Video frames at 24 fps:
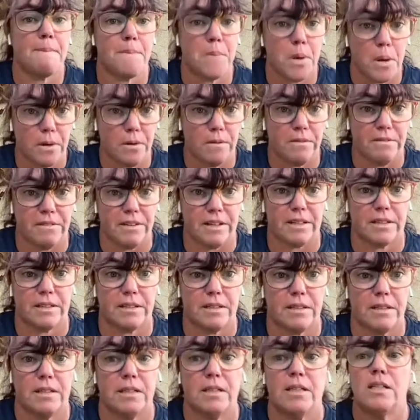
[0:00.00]

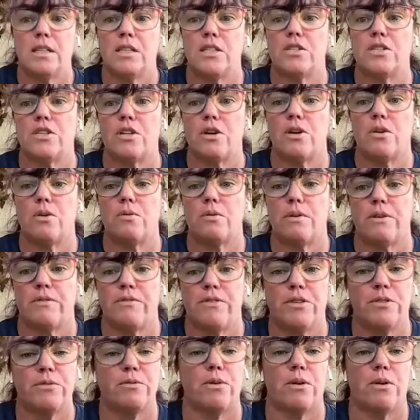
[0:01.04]
Perfect. So
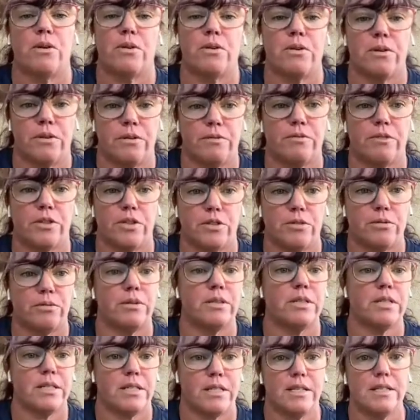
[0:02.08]
if you are a virtual
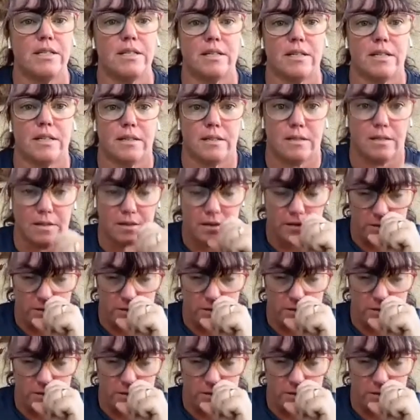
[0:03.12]
assistant,